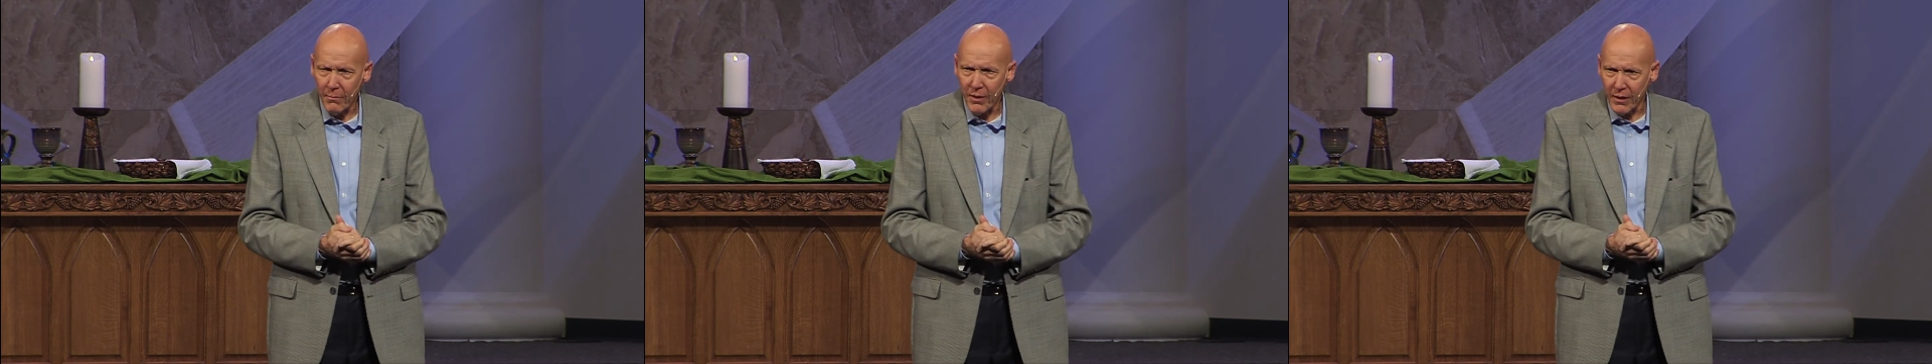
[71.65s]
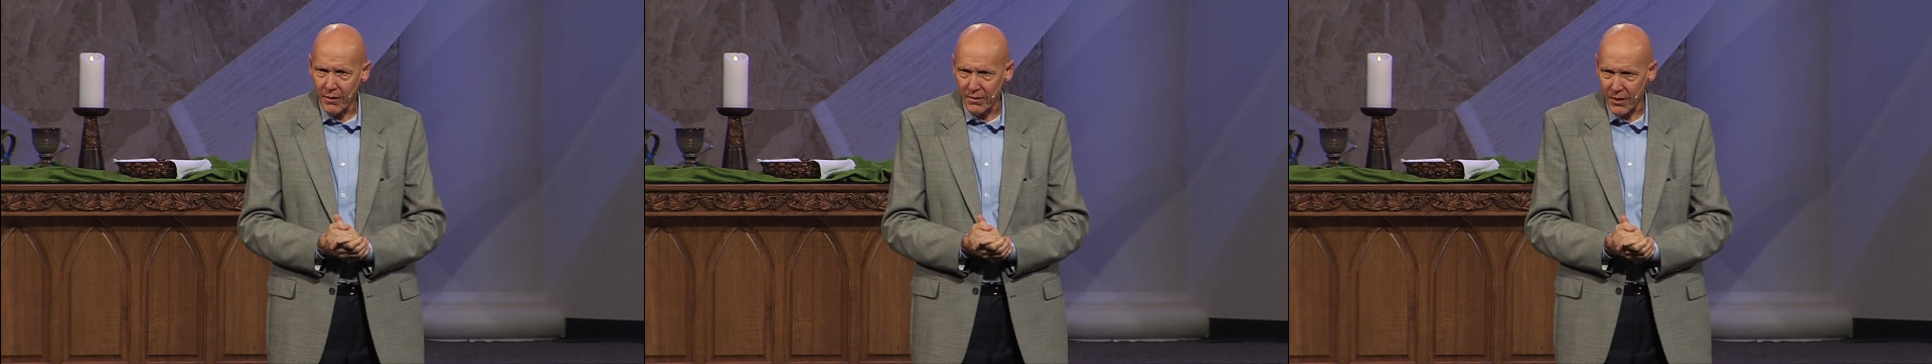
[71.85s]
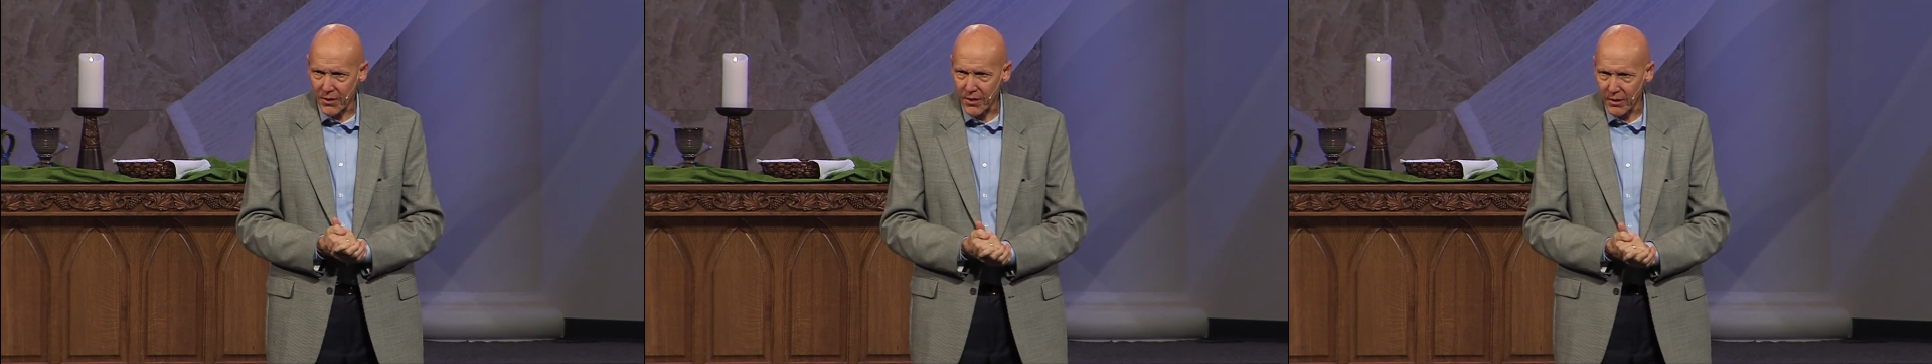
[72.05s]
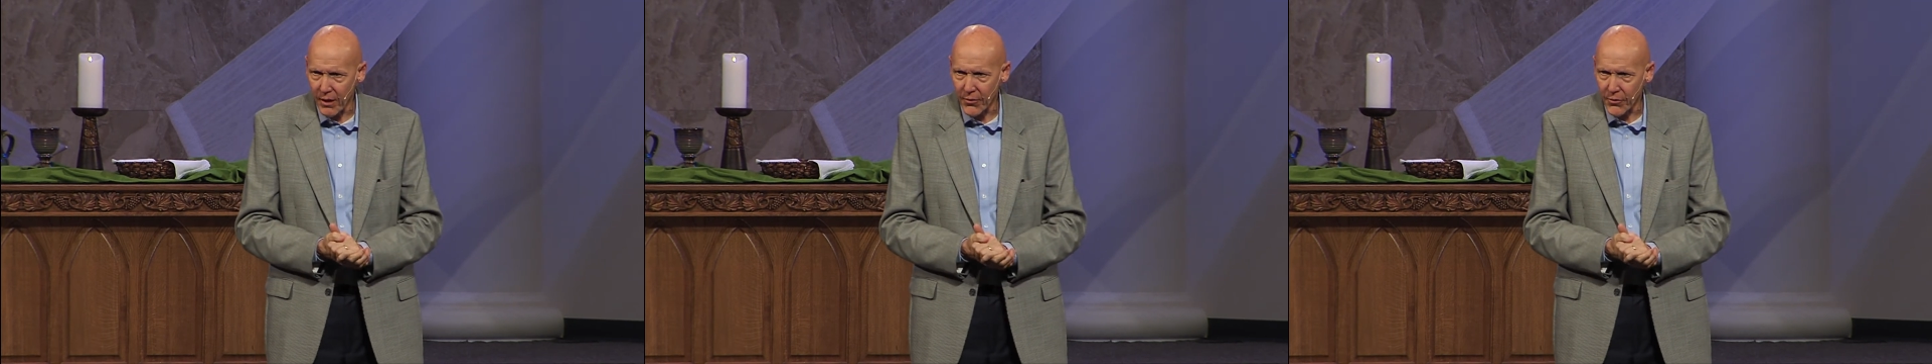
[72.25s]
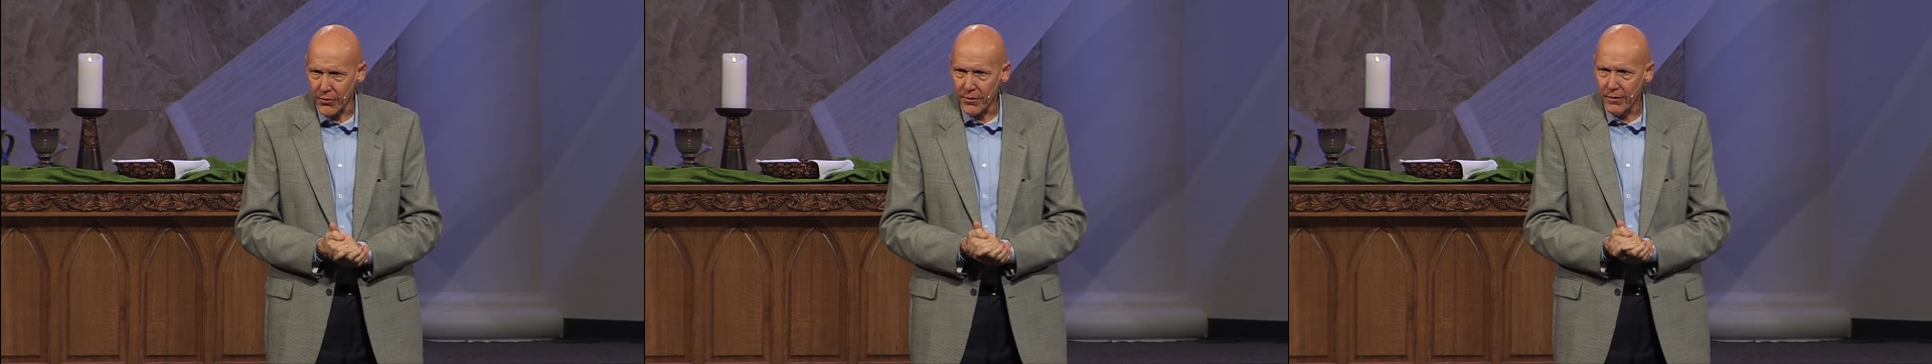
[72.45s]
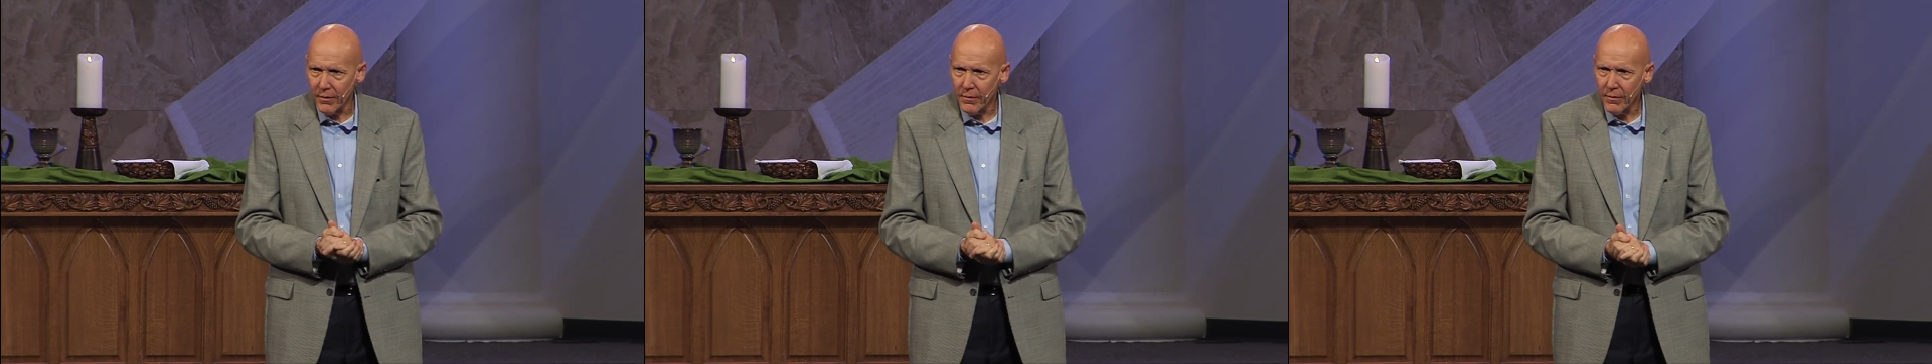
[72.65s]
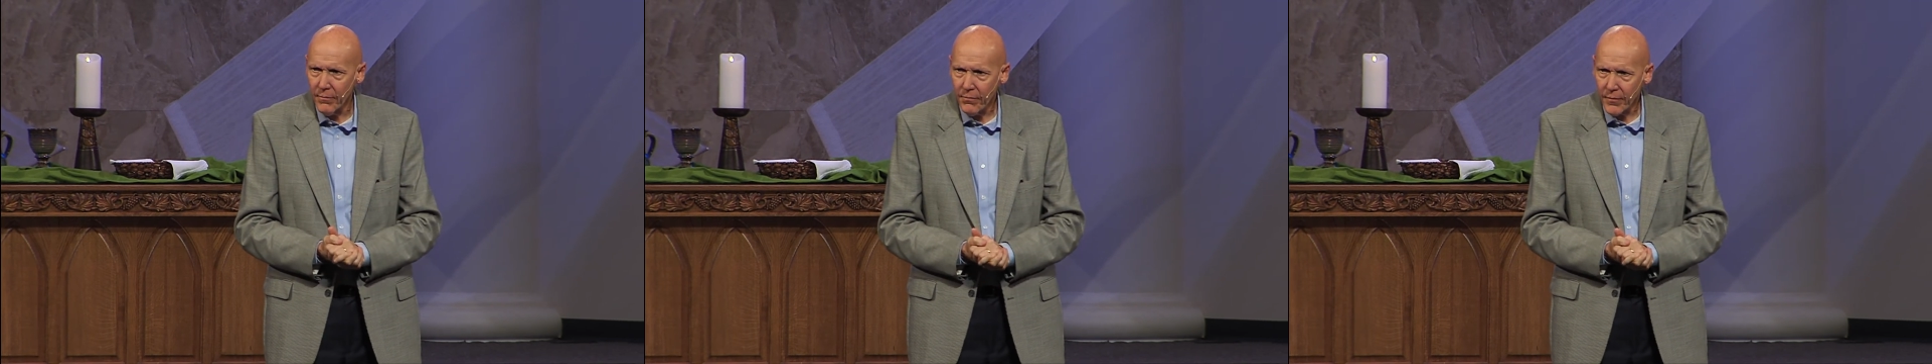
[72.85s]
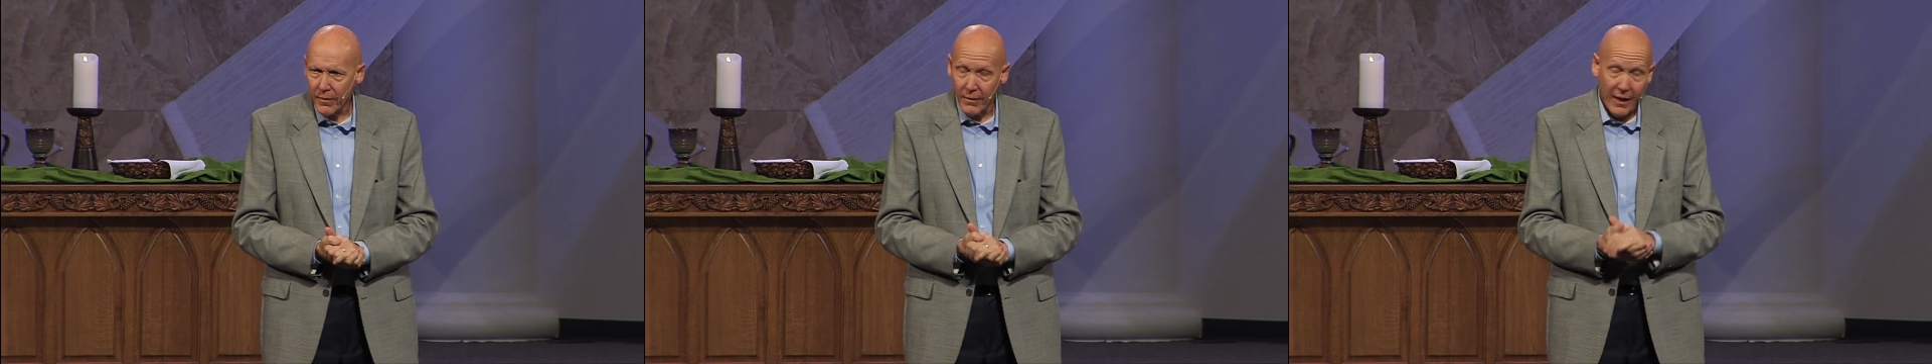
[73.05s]
because I stuttered
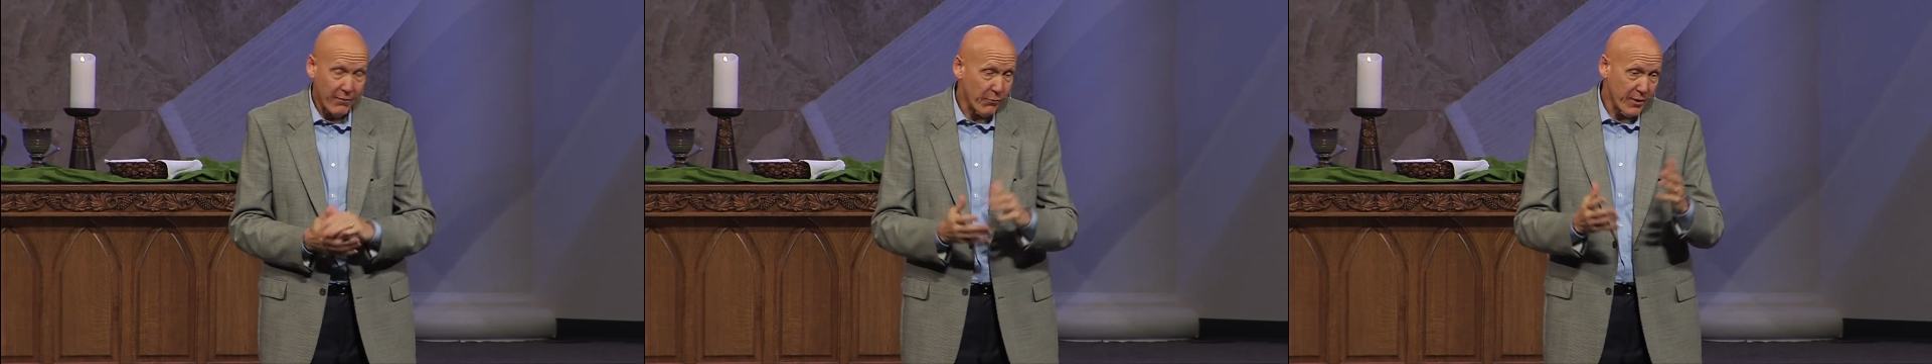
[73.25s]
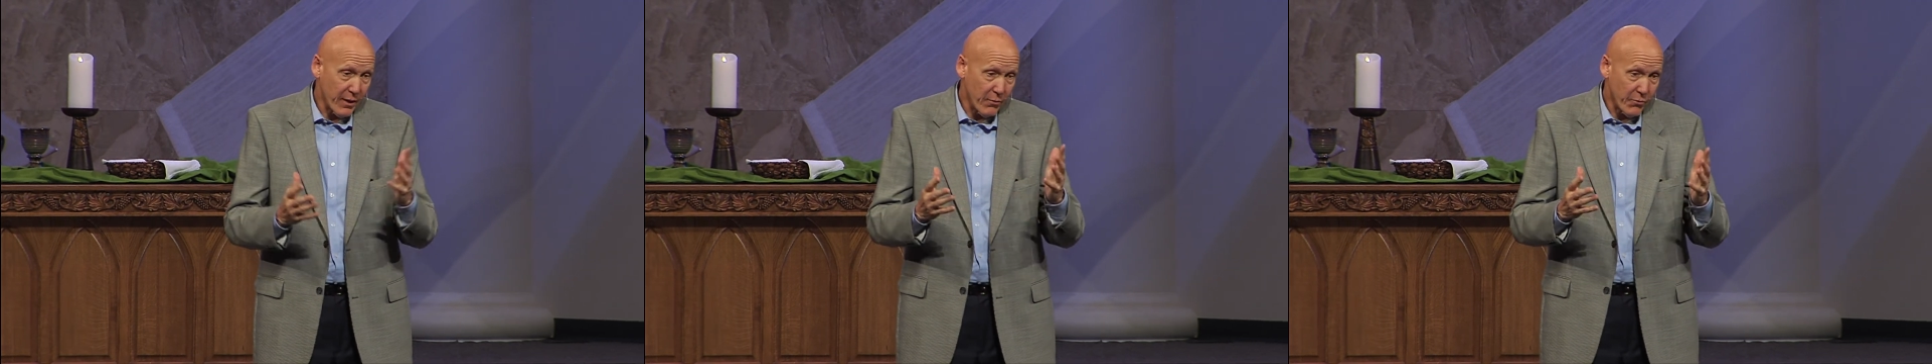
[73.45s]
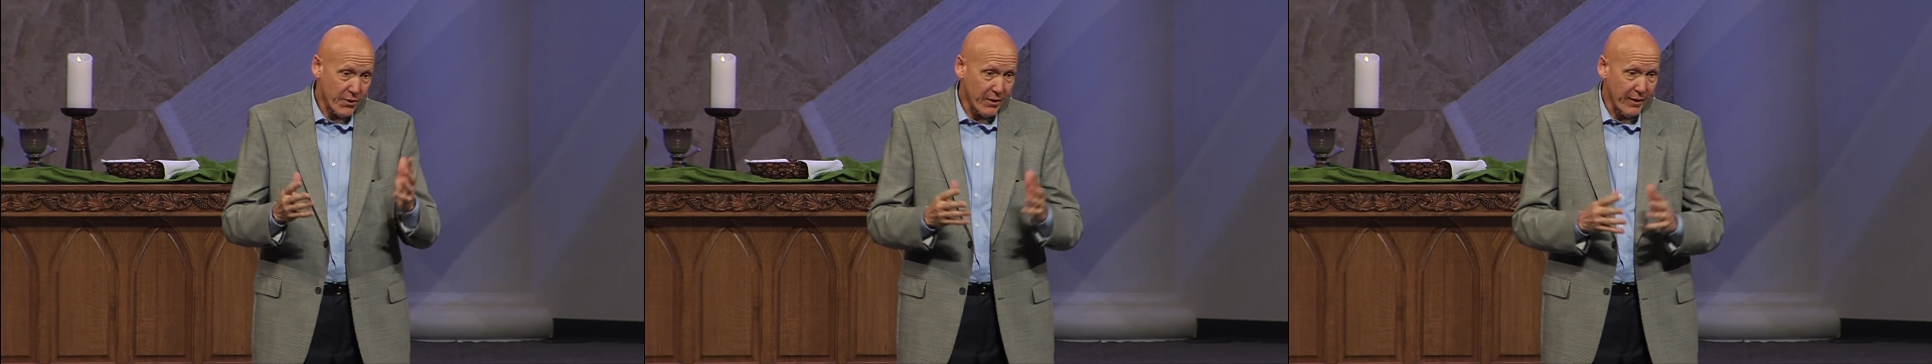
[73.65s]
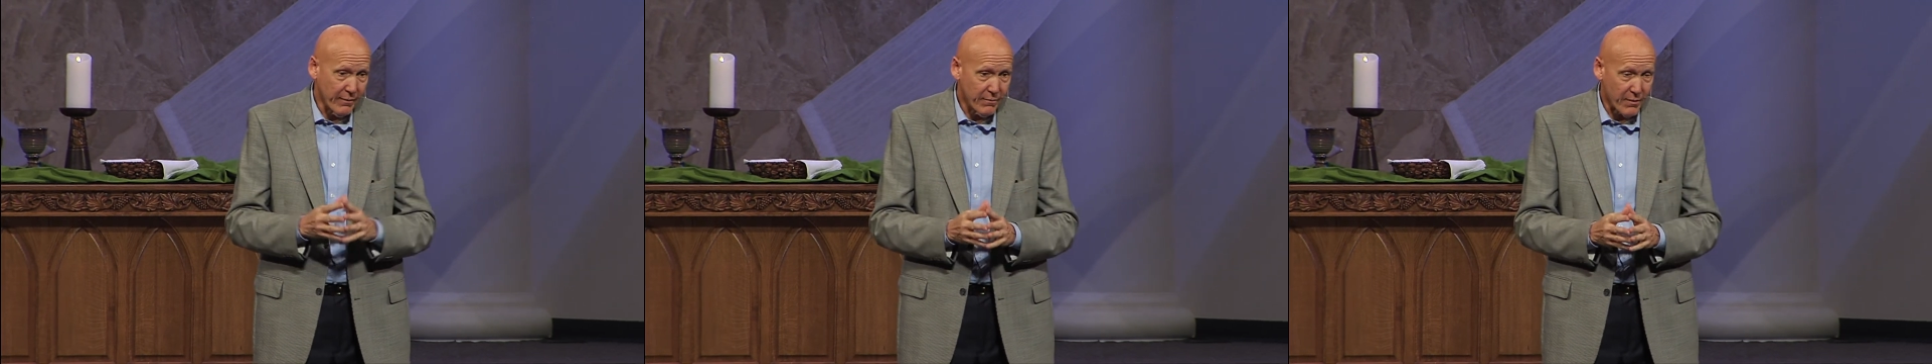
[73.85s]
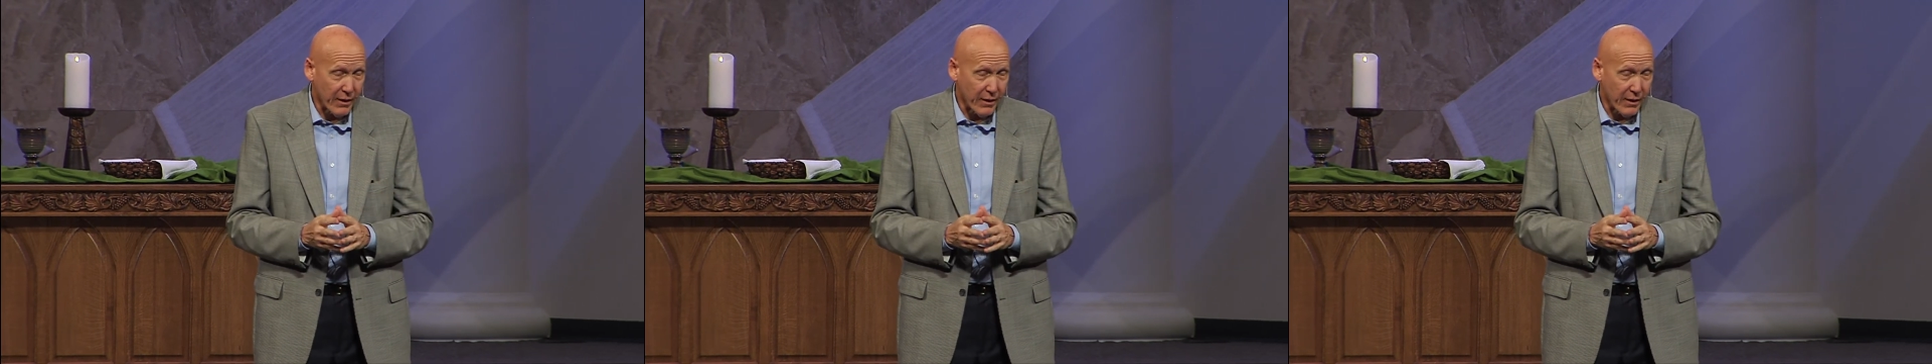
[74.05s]
every other sentence.